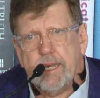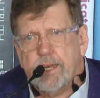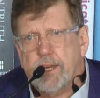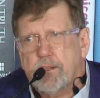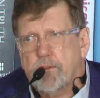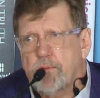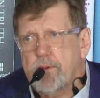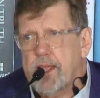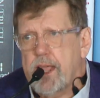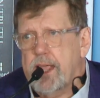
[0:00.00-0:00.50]
to
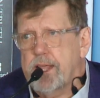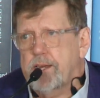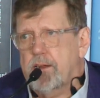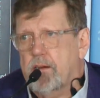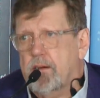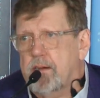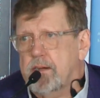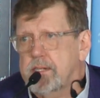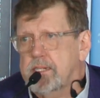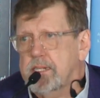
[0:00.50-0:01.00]
create
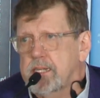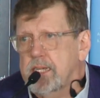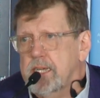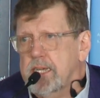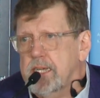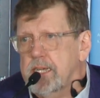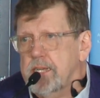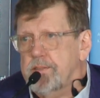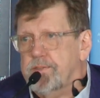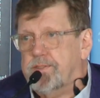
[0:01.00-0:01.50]
art,
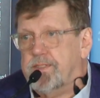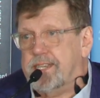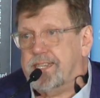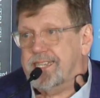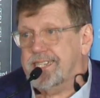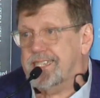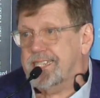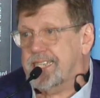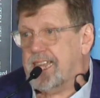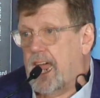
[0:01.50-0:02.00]
the
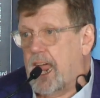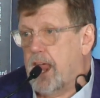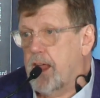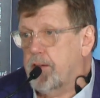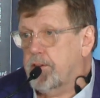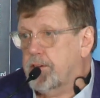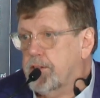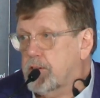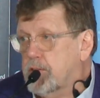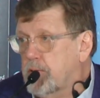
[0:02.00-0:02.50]

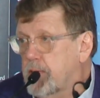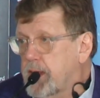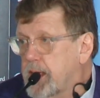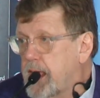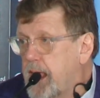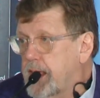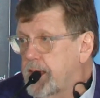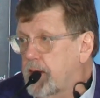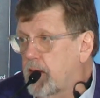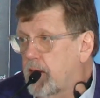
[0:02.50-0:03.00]
desire to
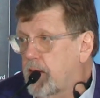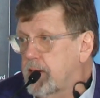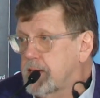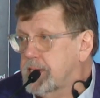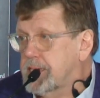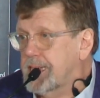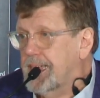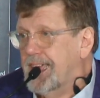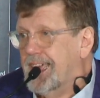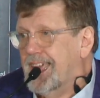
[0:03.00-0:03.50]
create art,